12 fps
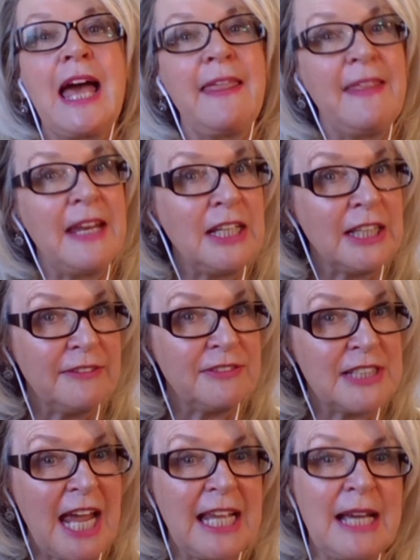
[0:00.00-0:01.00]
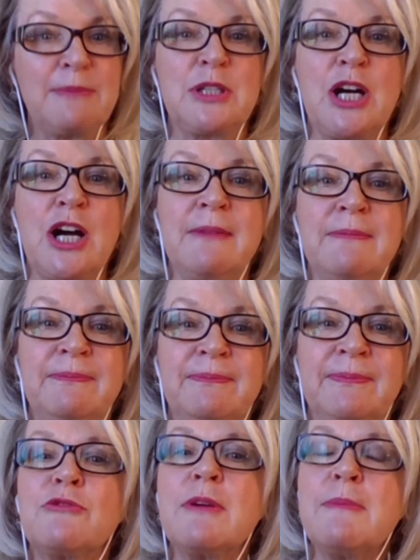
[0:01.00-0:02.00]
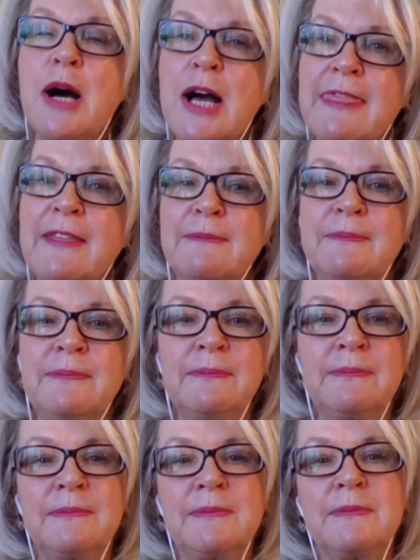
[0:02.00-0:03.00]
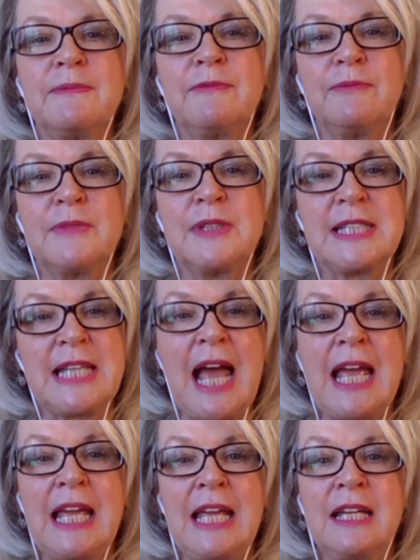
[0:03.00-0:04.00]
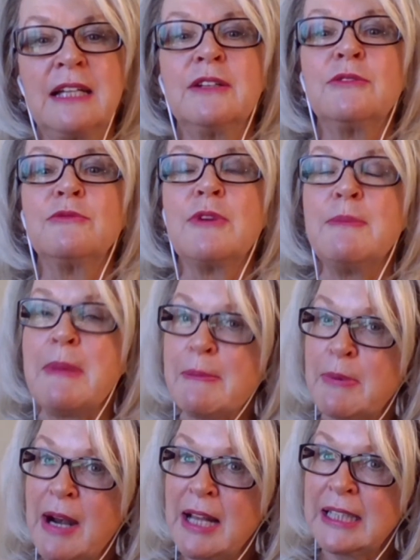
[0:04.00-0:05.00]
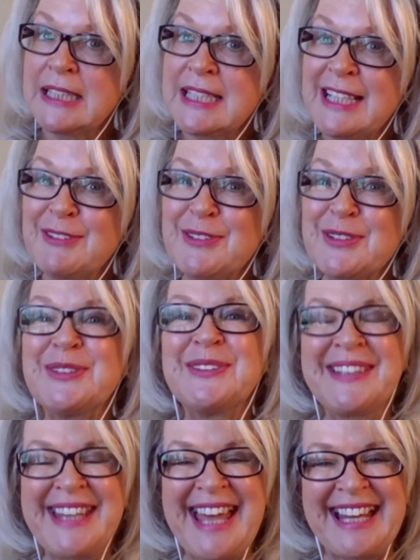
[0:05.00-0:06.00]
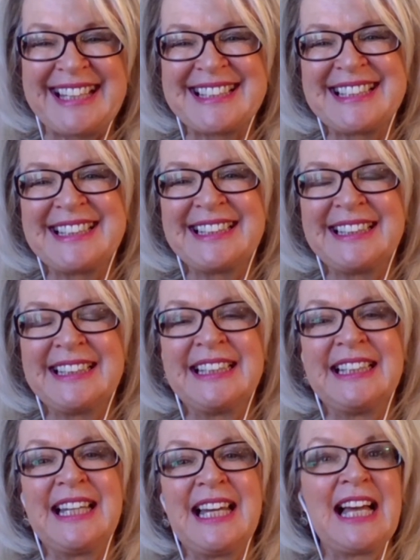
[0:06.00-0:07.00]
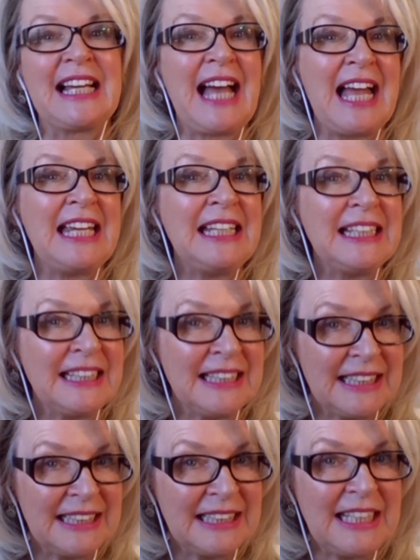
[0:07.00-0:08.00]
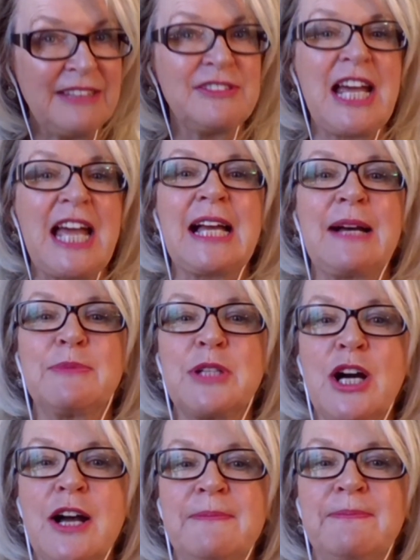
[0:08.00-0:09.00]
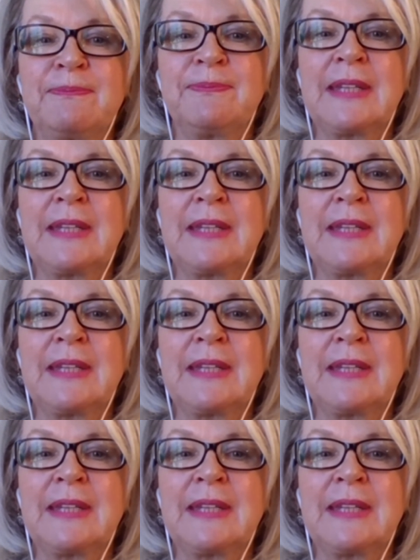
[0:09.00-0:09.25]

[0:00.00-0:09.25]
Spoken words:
And then you give take-up time. Remind them. Say, remember our listening rule, thanks. Again, give take-up time.